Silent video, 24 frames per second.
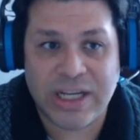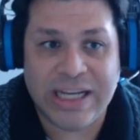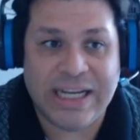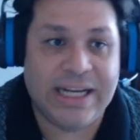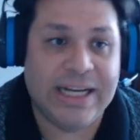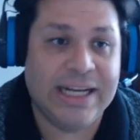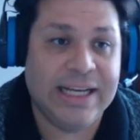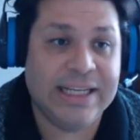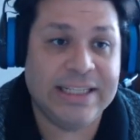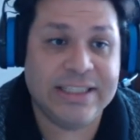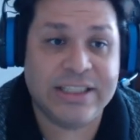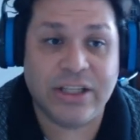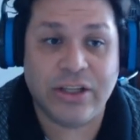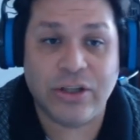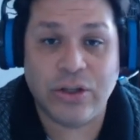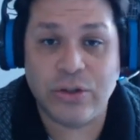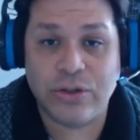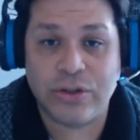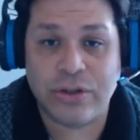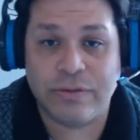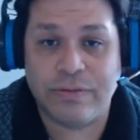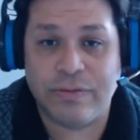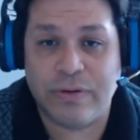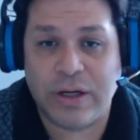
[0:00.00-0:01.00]
Is it
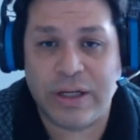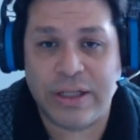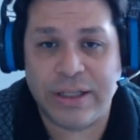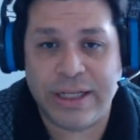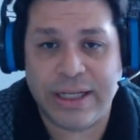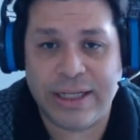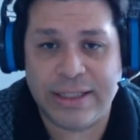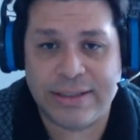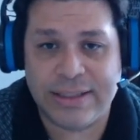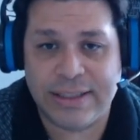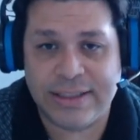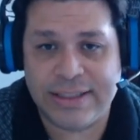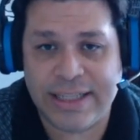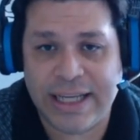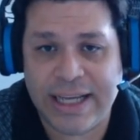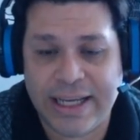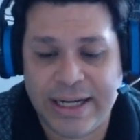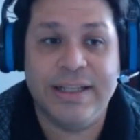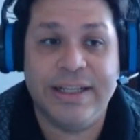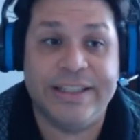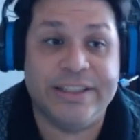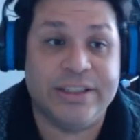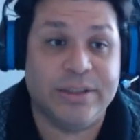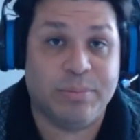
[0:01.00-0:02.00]
user-friendly as they say
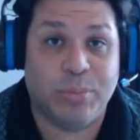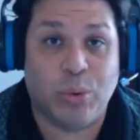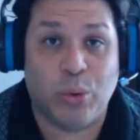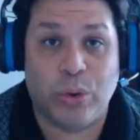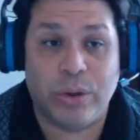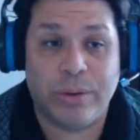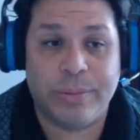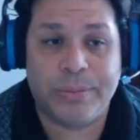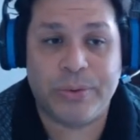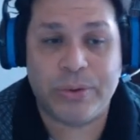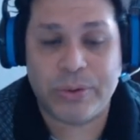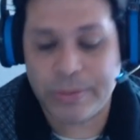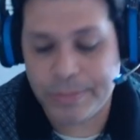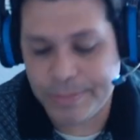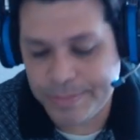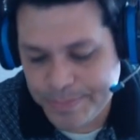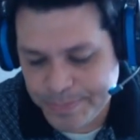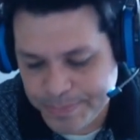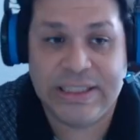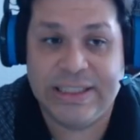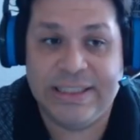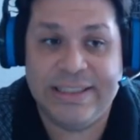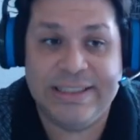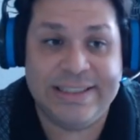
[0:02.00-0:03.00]
it is? Is it portable?
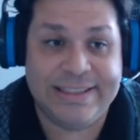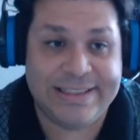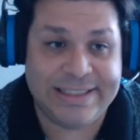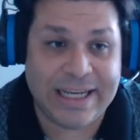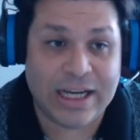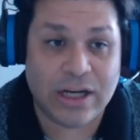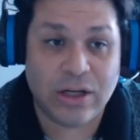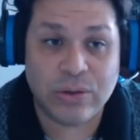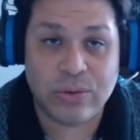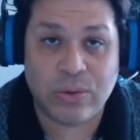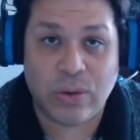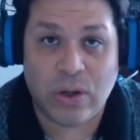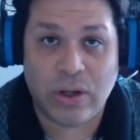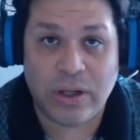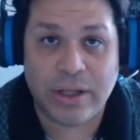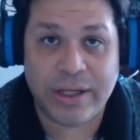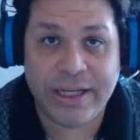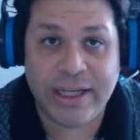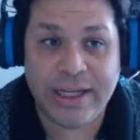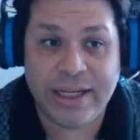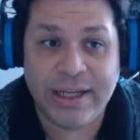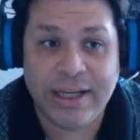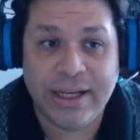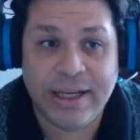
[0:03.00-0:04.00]
And the sound
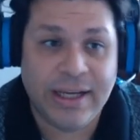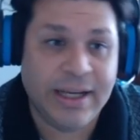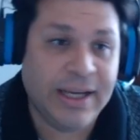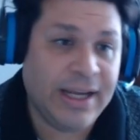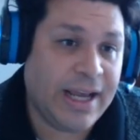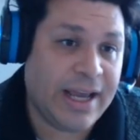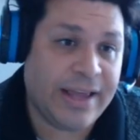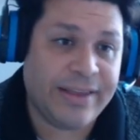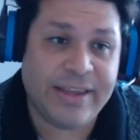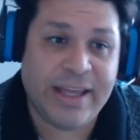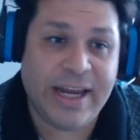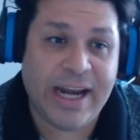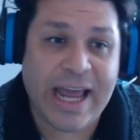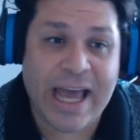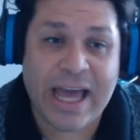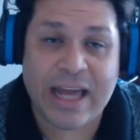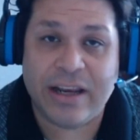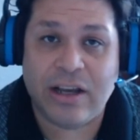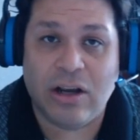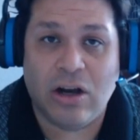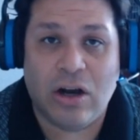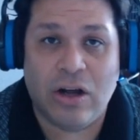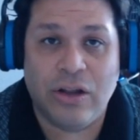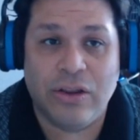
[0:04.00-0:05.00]
quality, and then
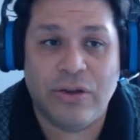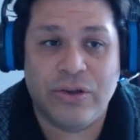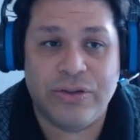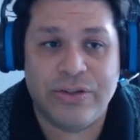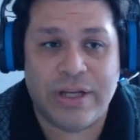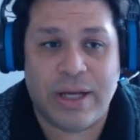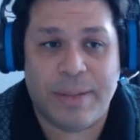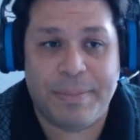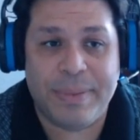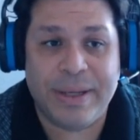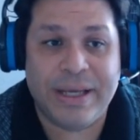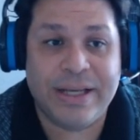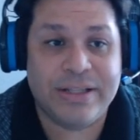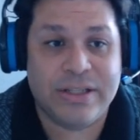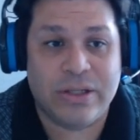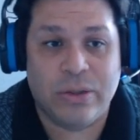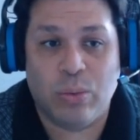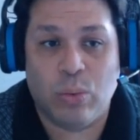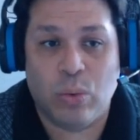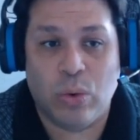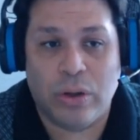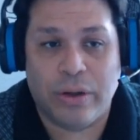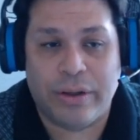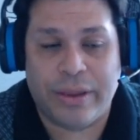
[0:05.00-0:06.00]
adding all those up, is it
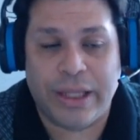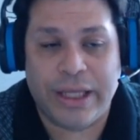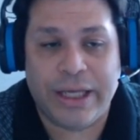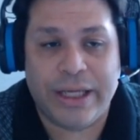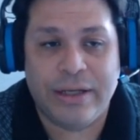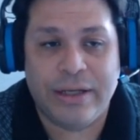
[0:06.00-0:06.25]
worth it?